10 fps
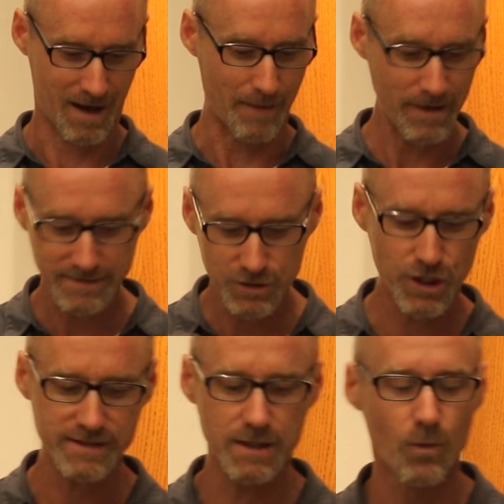I'm not
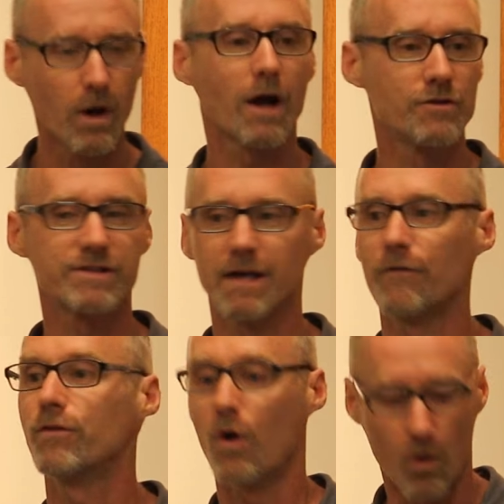suggesting work on
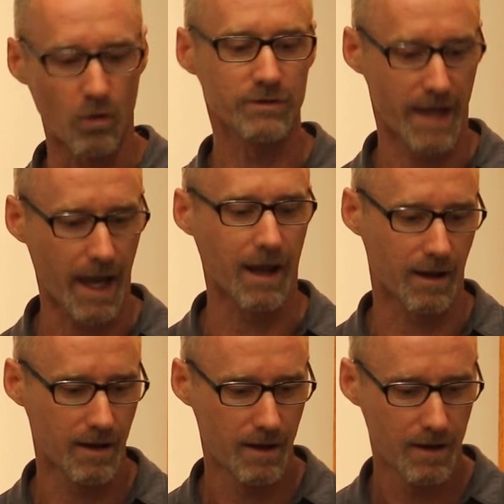yourself the whole day.